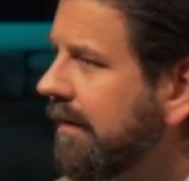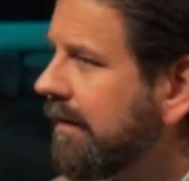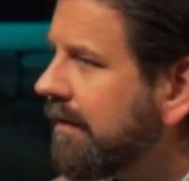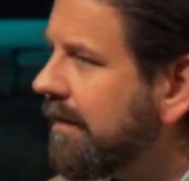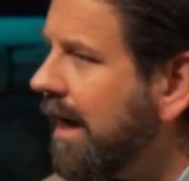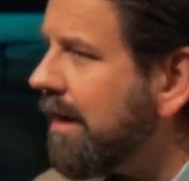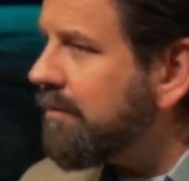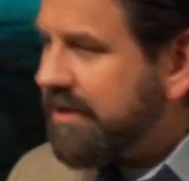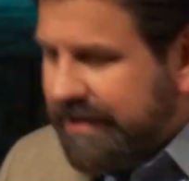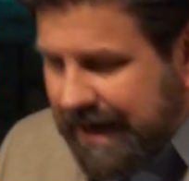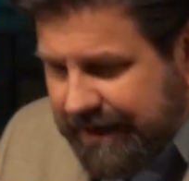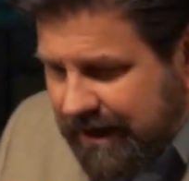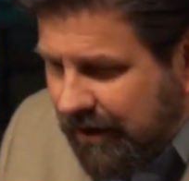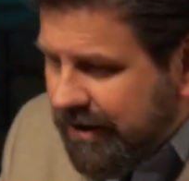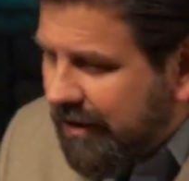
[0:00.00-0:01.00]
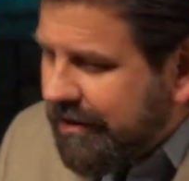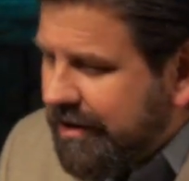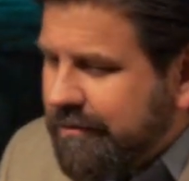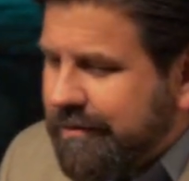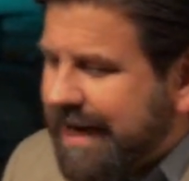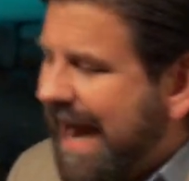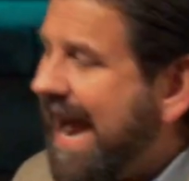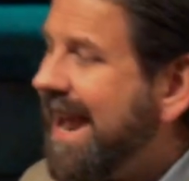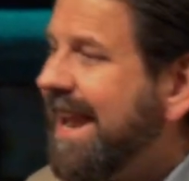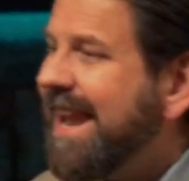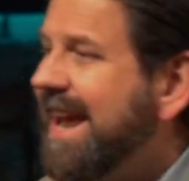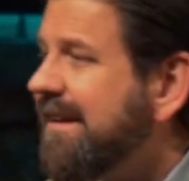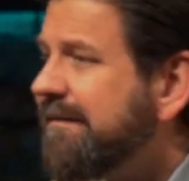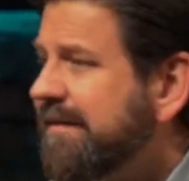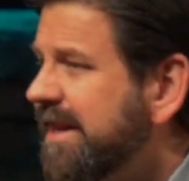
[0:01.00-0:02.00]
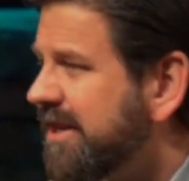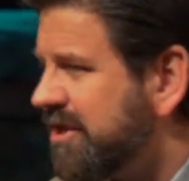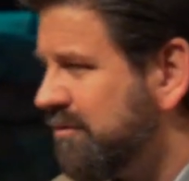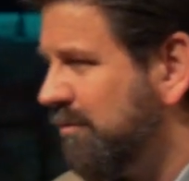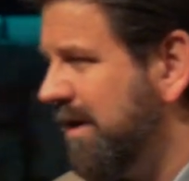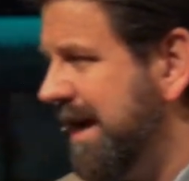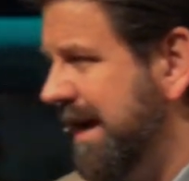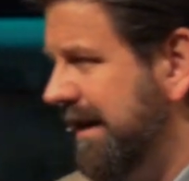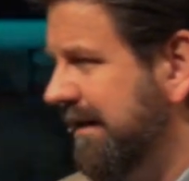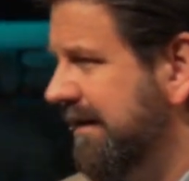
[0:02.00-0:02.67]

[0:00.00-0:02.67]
God was saying, No, you, you can't live this way.